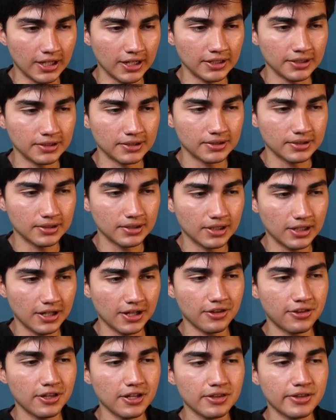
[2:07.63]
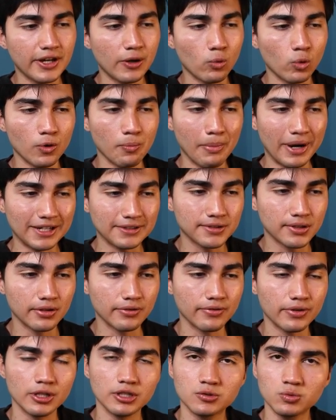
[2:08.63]
And I think that would
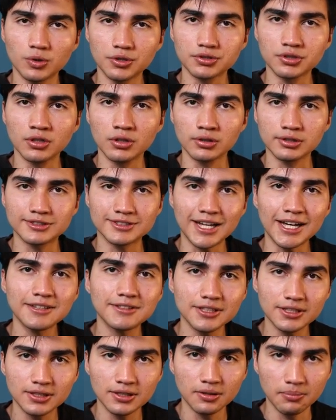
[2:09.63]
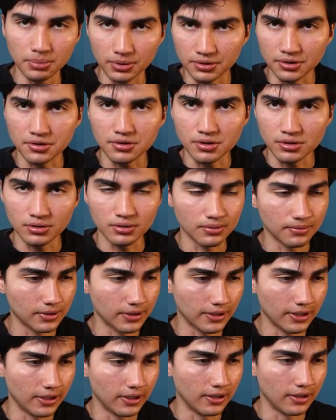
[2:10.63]
matter if this was a static positional
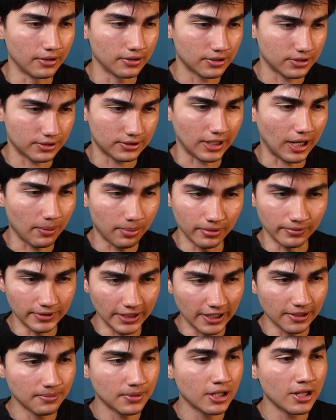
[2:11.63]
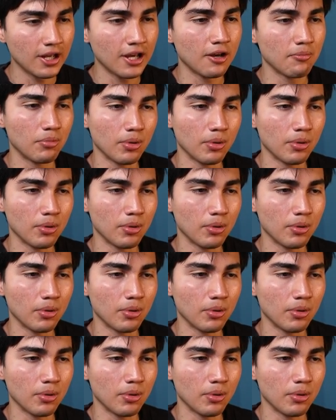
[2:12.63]
uh, type of game.